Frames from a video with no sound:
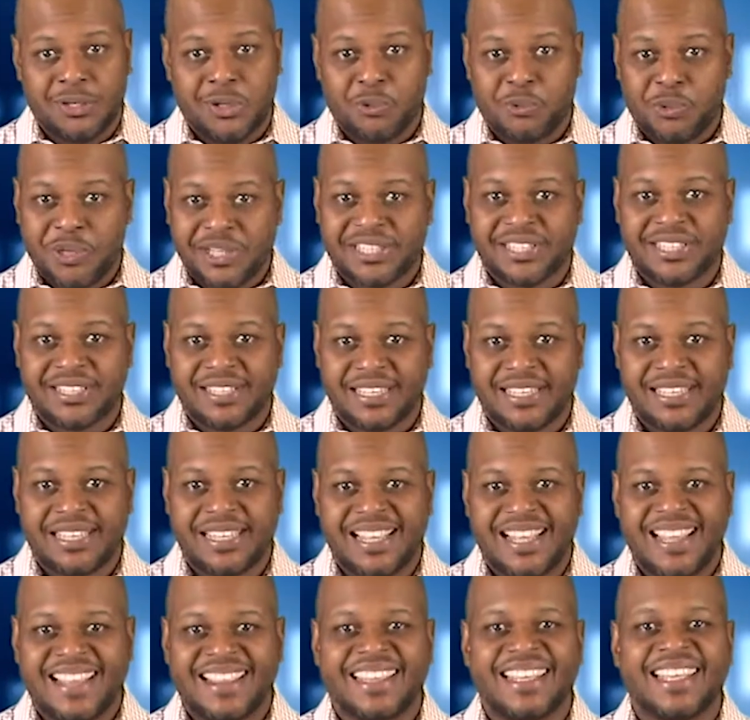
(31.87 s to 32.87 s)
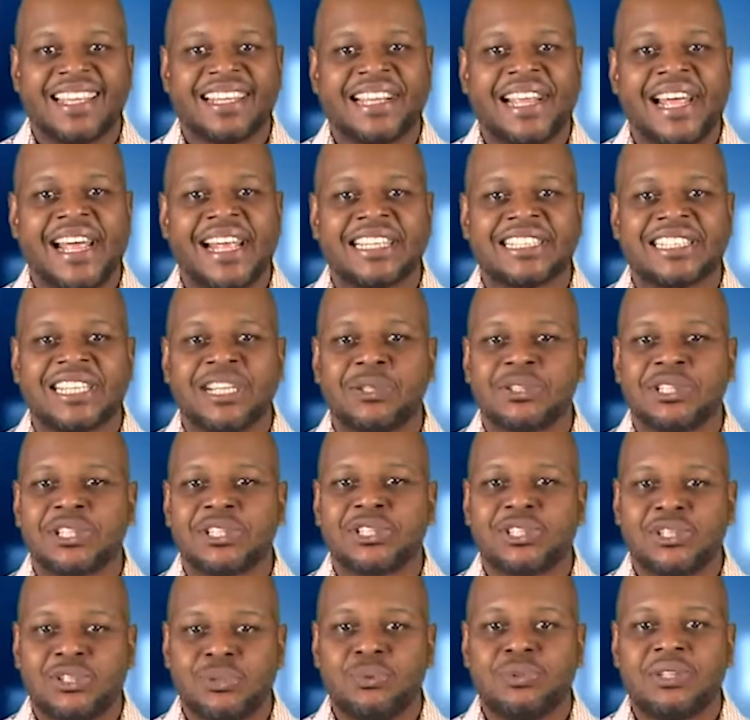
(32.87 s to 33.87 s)
Recently, the alliance held a
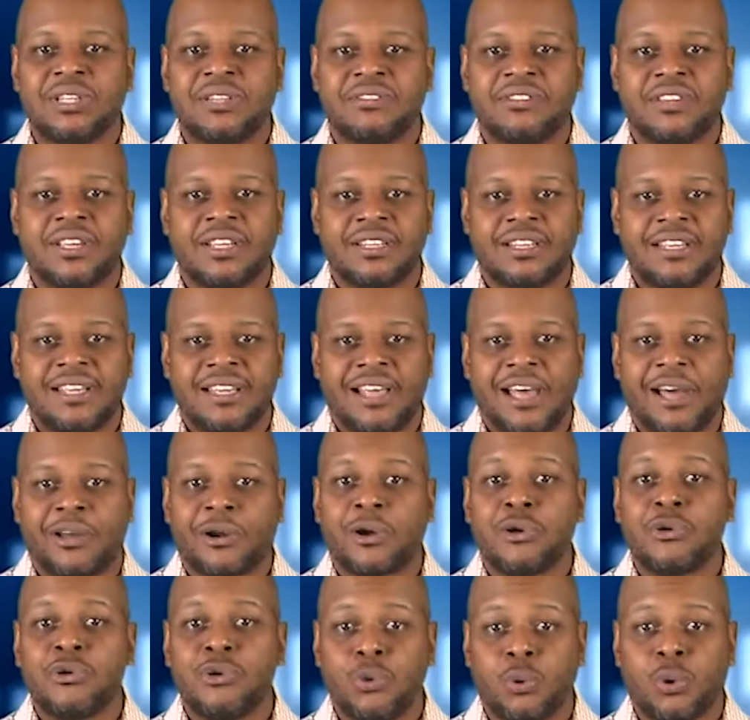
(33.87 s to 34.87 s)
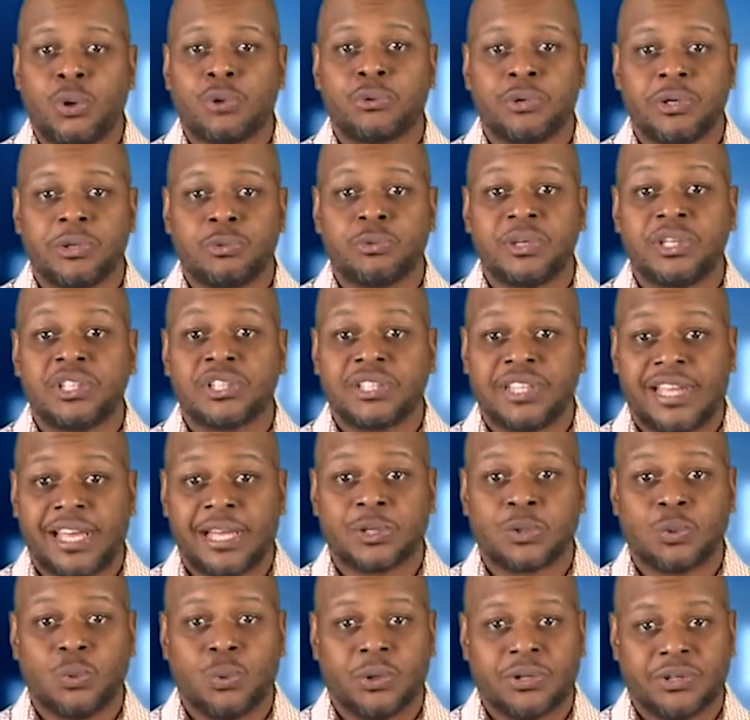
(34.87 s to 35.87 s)
student event at our Northern Region
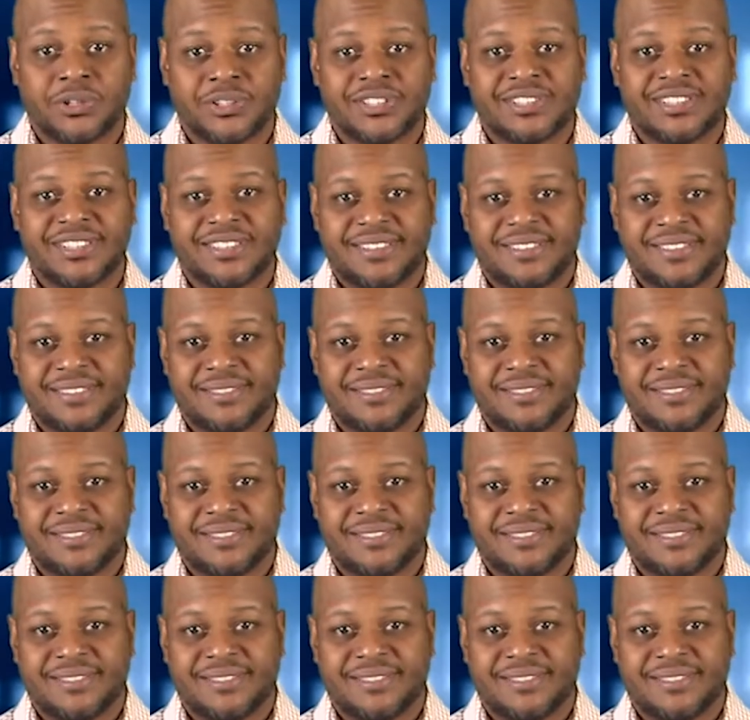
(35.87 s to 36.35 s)
headquarters